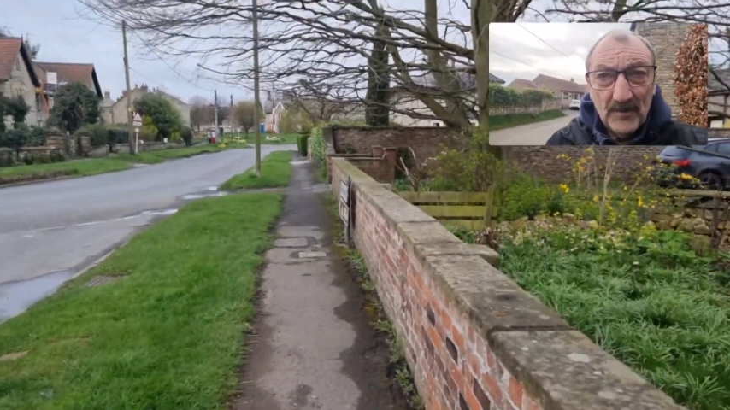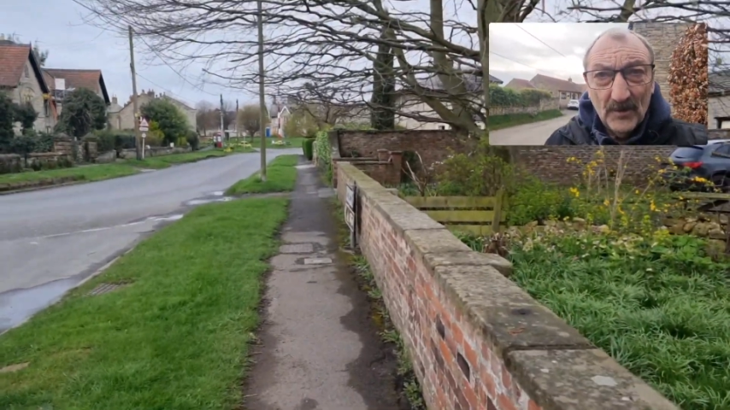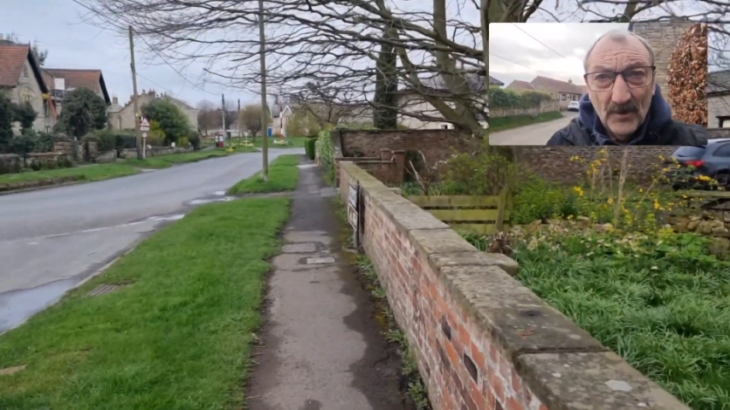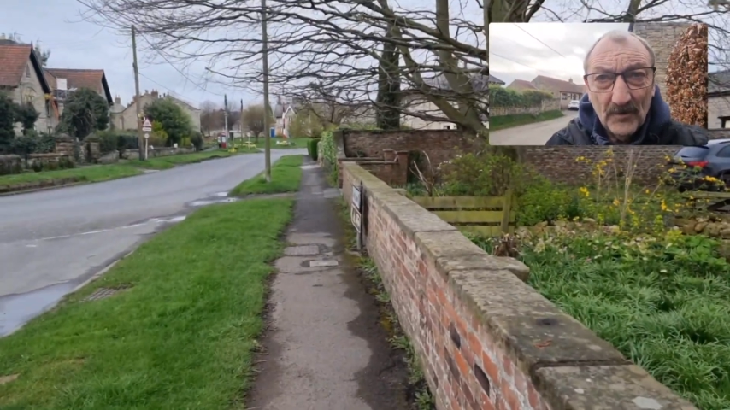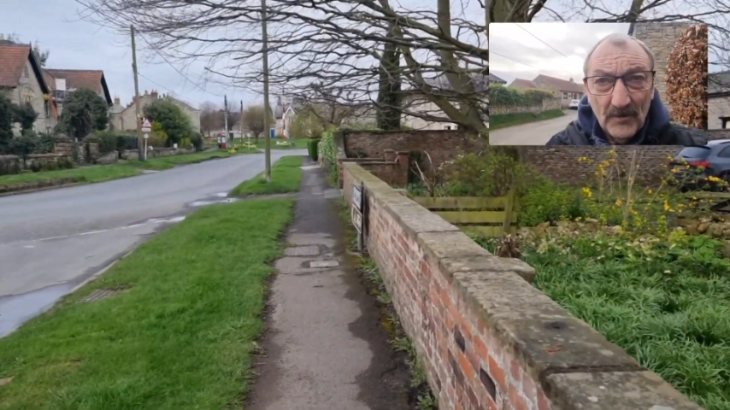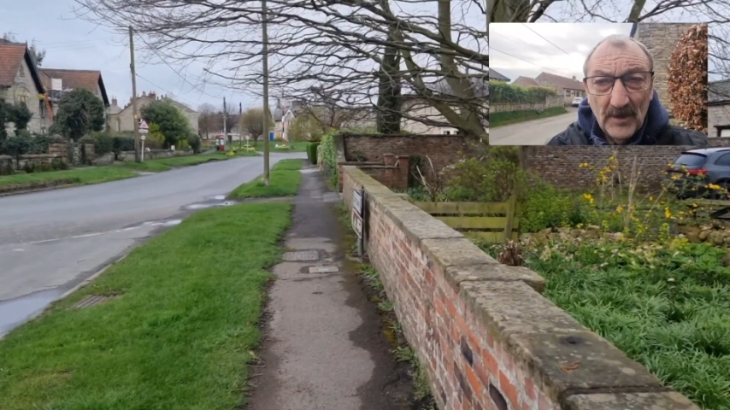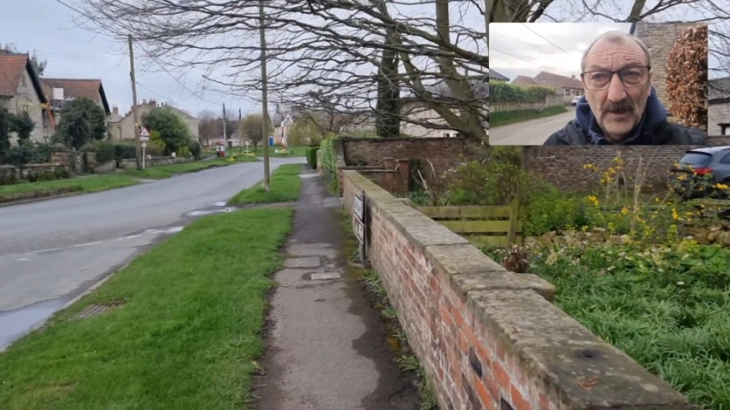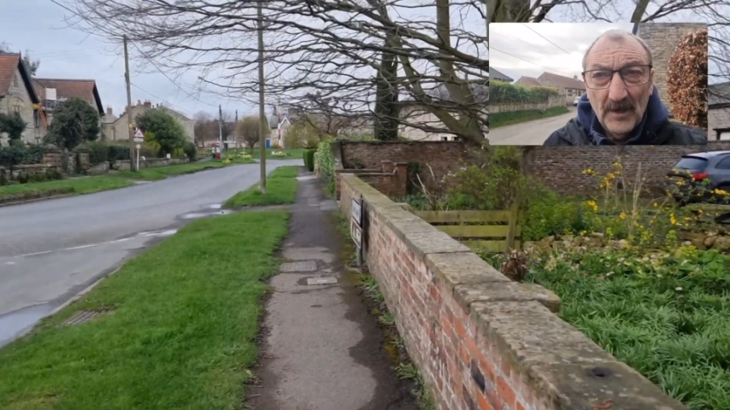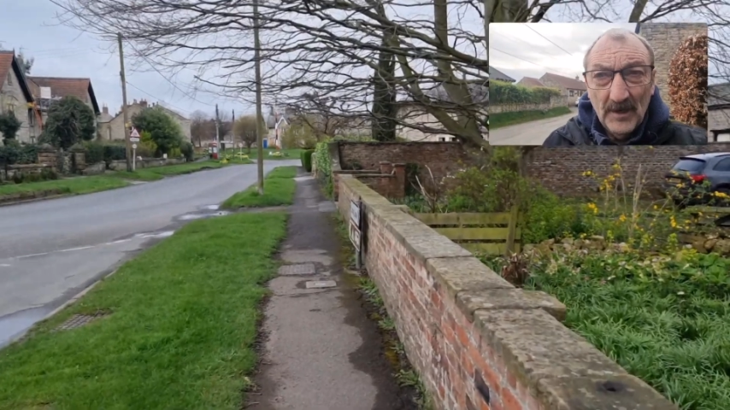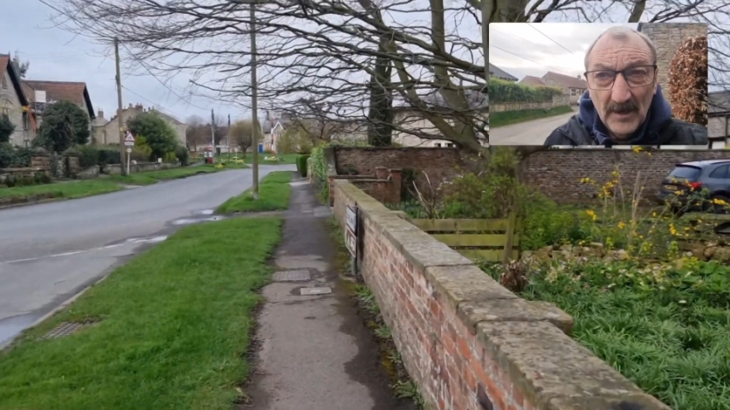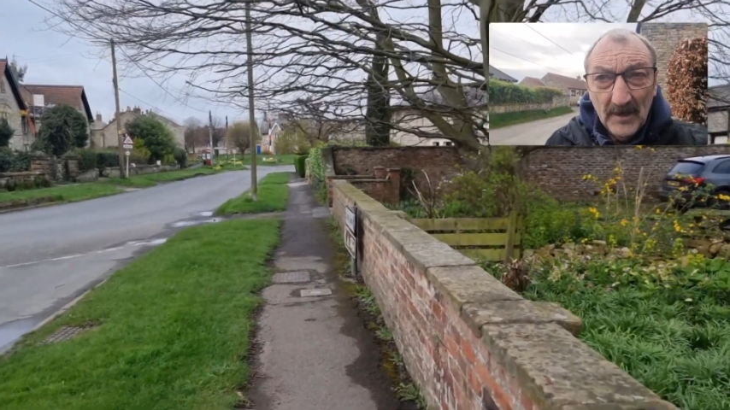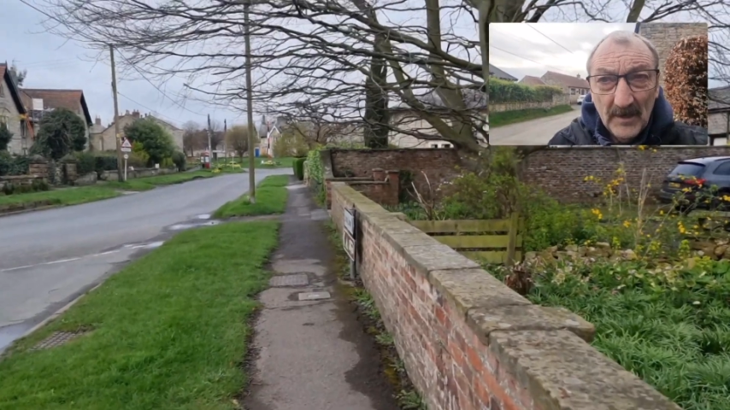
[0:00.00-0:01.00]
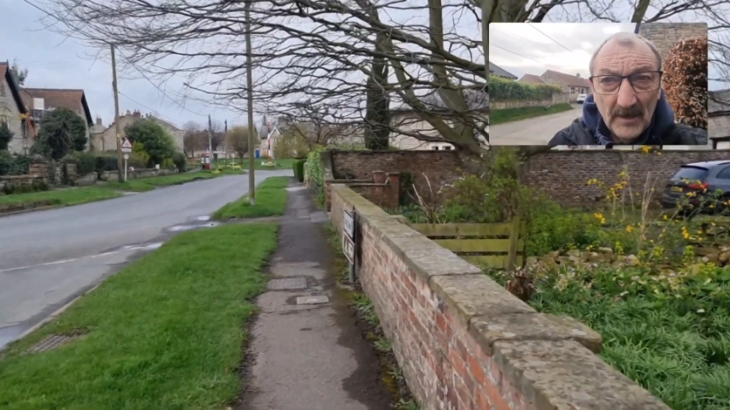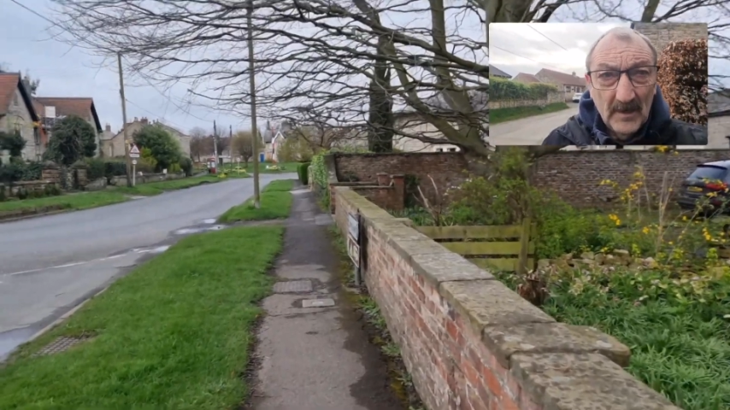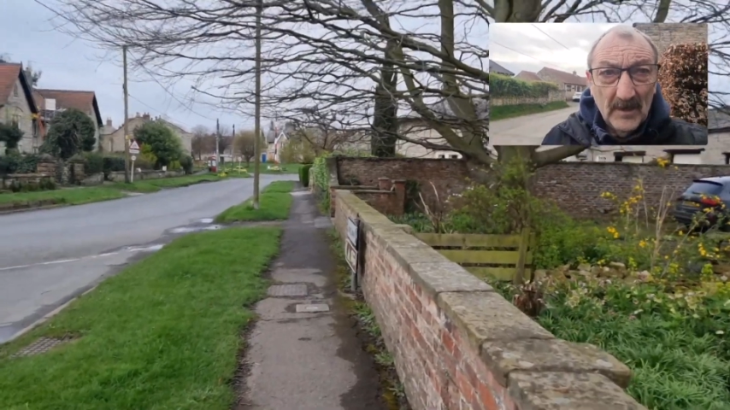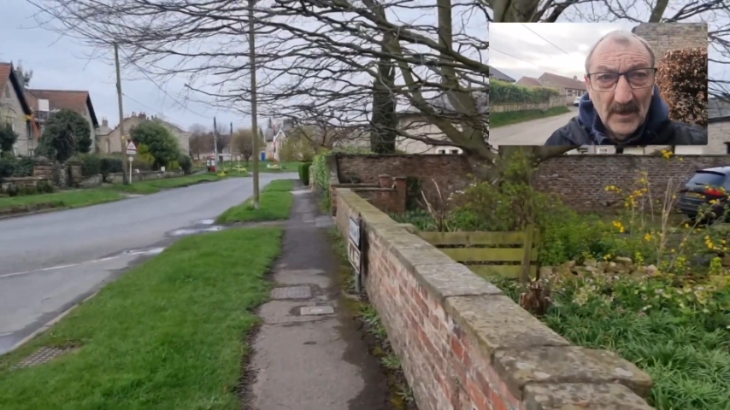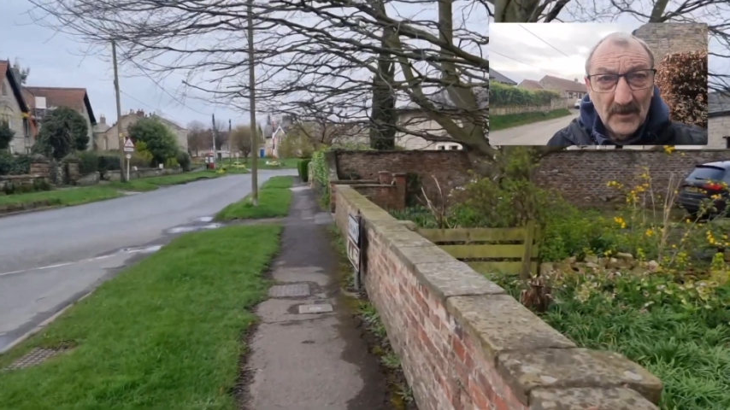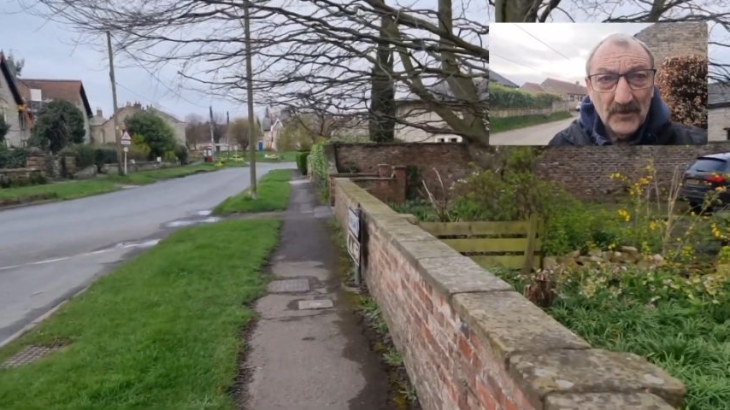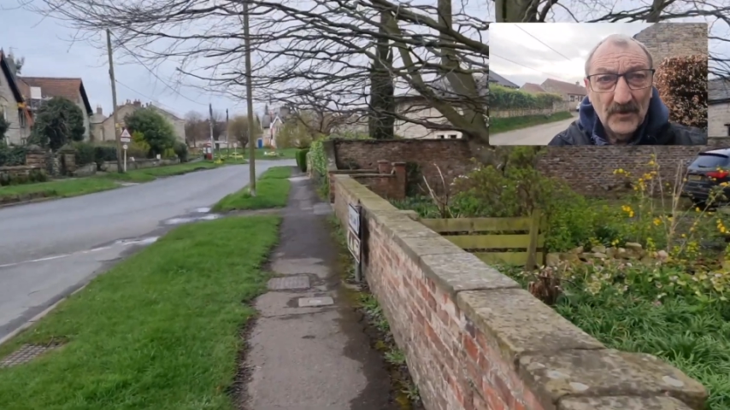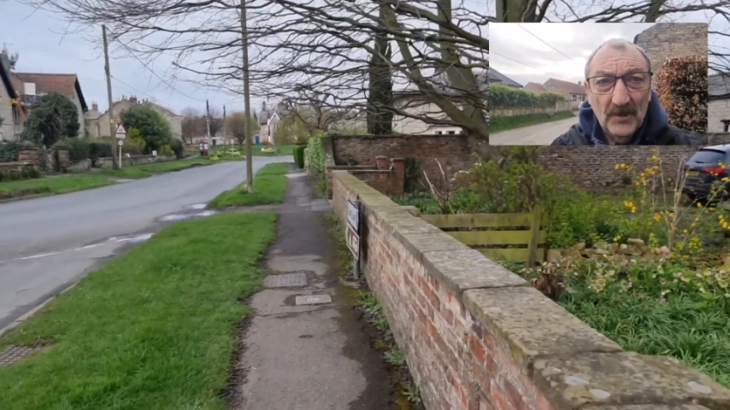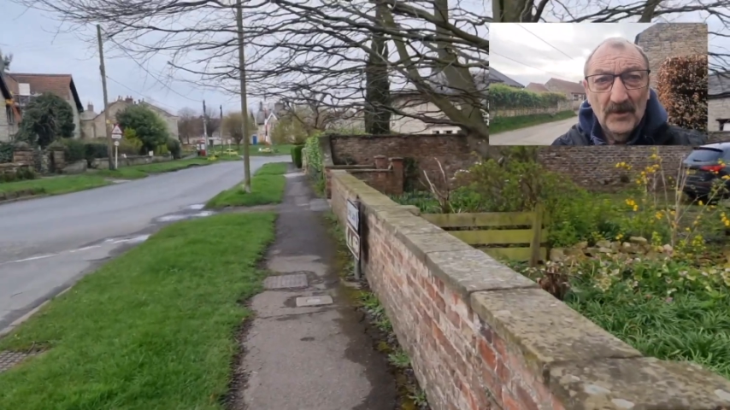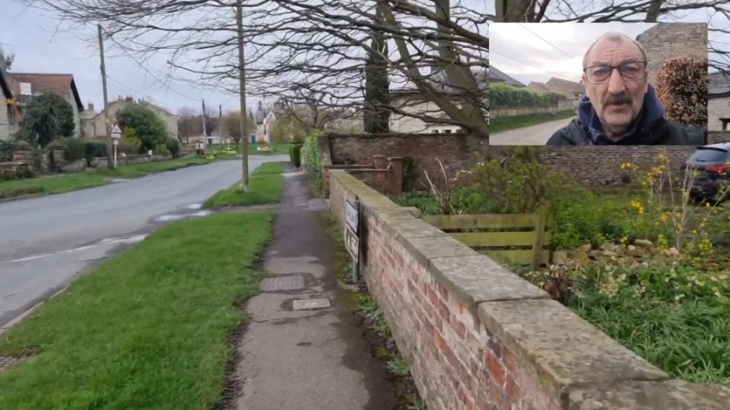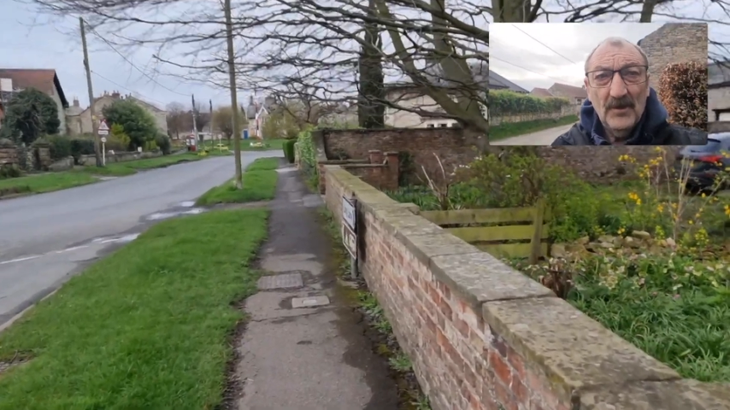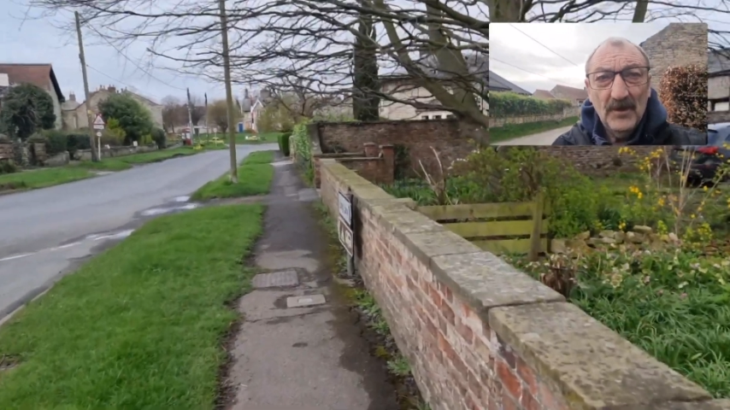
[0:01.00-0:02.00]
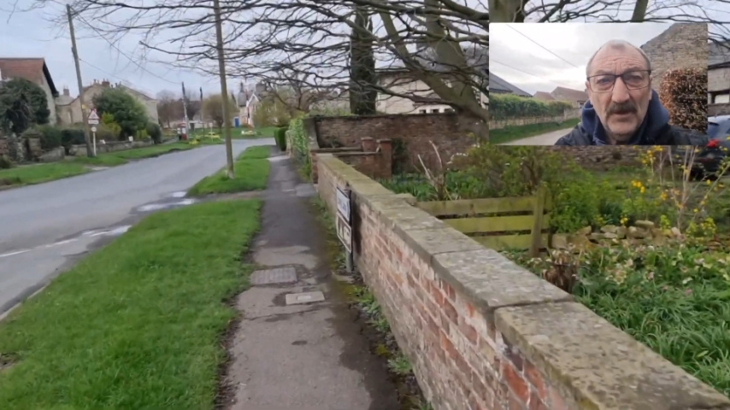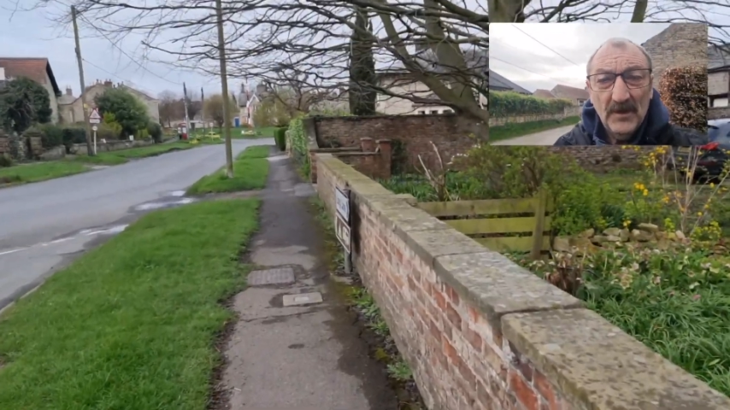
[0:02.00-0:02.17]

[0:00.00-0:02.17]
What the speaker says: daughter and son-in-law.